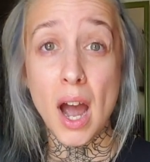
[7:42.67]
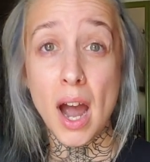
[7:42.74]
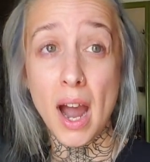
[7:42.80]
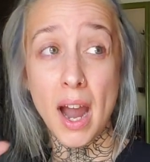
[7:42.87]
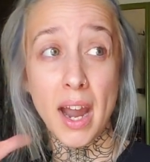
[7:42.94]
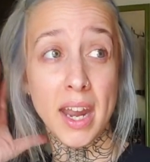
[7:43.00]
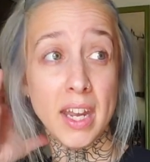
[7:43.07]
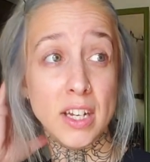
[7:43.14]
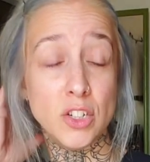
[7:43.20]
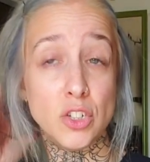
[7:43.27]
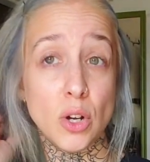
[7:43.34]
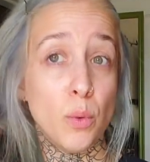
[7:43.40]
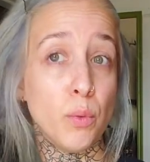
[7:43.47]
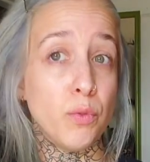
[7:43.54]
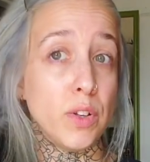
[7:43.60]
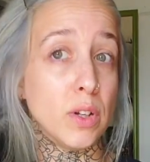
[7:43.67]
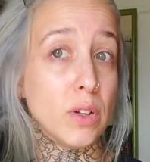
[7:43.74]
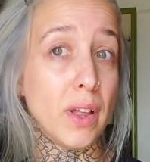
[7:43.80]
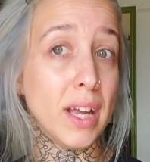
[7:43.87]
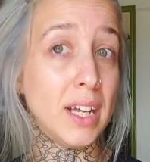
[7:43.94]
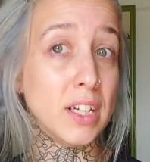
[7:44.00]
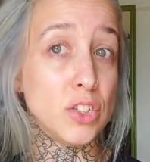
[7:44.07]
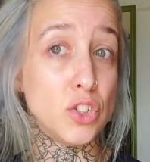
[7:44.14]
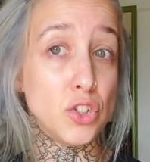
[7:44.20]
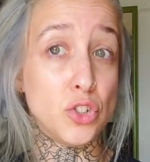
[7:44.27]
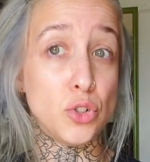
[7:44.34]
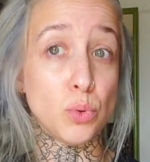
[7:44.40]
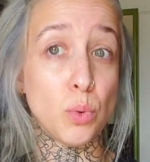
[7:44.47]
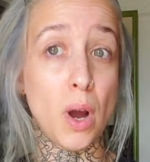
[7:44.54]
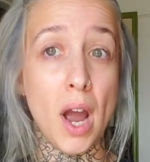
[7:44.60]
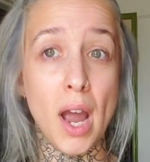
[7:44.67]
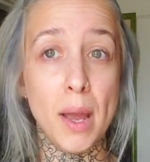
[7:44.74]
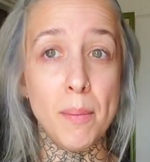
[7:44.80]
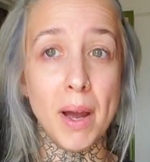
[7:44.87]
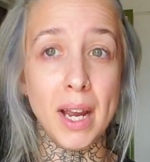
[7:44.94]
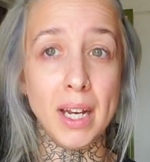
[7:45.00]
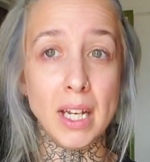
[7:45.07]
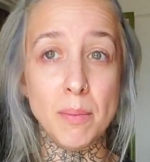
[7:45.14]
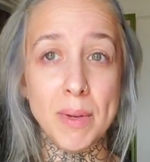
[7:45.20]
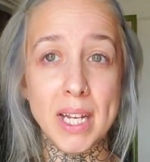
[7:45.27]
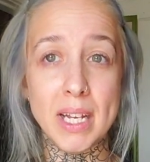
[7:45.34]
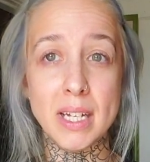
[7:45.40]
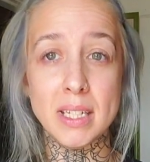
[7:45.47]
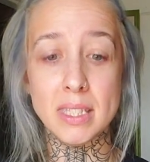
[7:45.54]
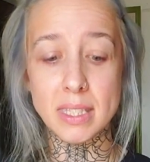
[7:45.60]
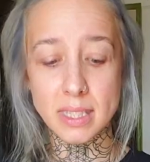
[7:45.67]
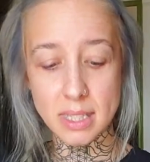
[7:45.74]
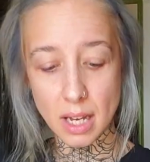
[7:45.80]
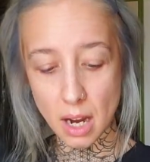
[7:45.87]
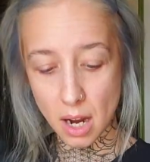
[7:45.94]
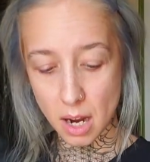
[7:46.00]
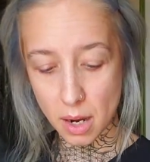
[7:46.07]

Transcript: I don't feel like it's dry by any means.